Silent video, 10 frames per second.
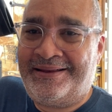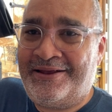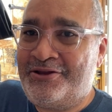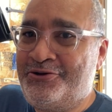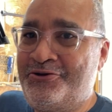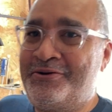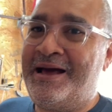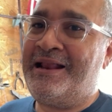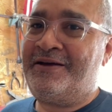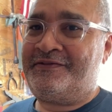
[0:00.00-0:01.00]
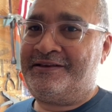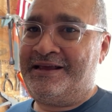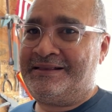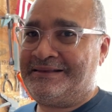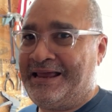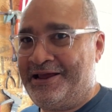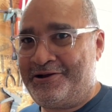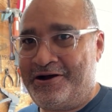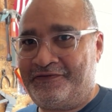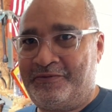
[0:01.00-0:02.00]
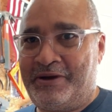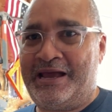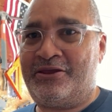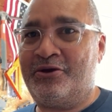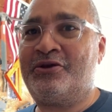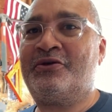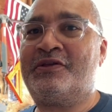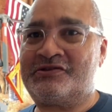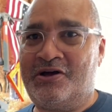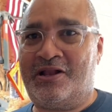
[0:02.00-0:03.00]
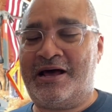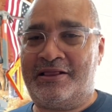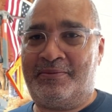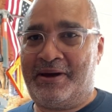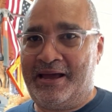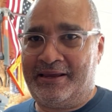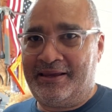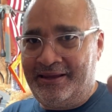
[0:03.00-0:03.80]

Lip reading: You do not have to take the tank off the bike. You can do this all on the bike.